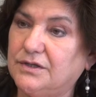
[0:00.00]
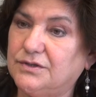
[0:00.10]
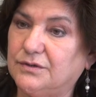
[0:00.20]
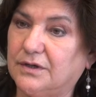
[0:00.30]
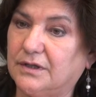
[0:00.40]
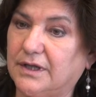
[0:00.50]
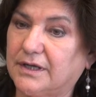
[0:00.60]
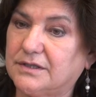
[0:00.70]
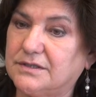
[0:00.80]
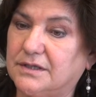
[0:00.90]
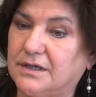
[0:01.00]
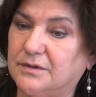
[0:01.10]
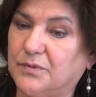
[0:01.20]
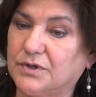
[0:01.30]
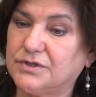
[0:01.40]
to collect
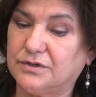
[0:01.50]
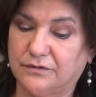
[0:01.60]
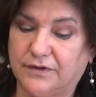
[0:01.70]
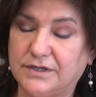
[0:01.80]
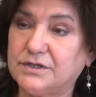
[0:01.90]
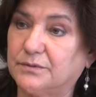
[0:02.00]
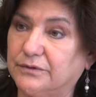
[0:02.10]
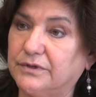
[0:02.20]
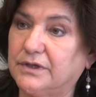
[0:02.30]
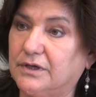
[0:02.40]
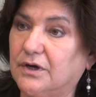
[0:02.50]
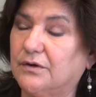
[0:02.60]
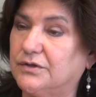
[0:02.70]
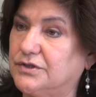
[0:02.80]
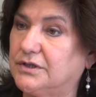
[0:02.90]
uh, more surveys. So we're really
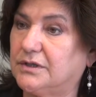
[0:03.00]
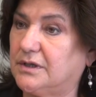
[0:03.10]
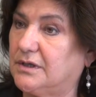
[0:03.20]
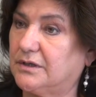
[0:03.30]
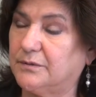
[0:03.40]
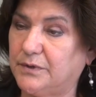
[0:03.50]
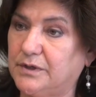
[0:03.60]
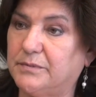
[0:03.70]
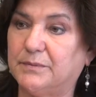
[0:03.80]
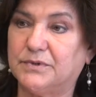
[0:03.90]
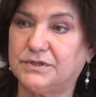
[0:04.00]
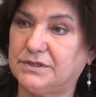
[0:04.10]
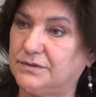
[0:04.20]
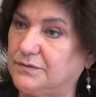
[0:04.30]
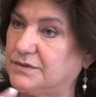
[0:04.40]
encouraging uh, community members
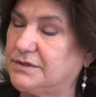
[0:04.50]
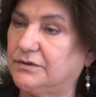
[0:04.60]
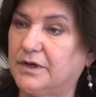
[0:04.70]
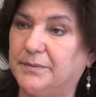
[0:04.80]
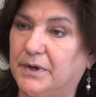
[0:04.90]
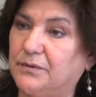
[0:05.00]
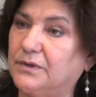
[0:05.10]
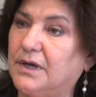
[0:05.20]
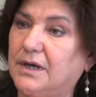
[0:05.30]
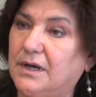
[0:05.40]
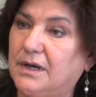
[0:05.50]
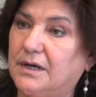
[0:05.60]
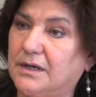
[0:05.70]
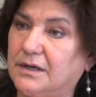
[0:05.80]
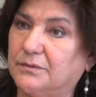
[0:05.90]
to still come out.
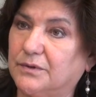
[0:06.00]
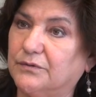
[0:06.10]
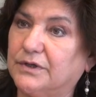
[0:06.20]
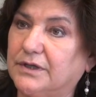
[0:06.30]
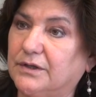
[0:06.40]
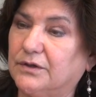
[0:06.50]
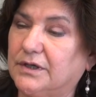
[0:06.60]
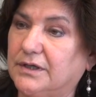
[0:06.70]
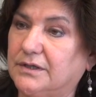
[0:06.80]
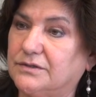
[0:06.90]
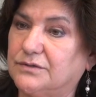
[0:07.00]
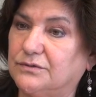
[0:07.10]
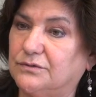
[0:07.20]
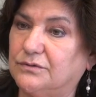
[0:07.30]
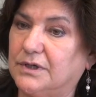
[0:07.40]
Uh, we're really looking
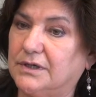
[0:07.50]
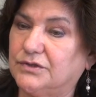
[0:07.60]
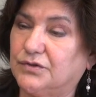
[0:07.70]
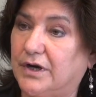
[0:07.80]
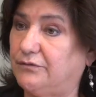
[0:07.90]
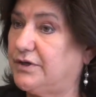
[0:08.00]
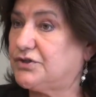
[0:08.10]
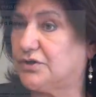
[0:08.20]
to uh, try and reach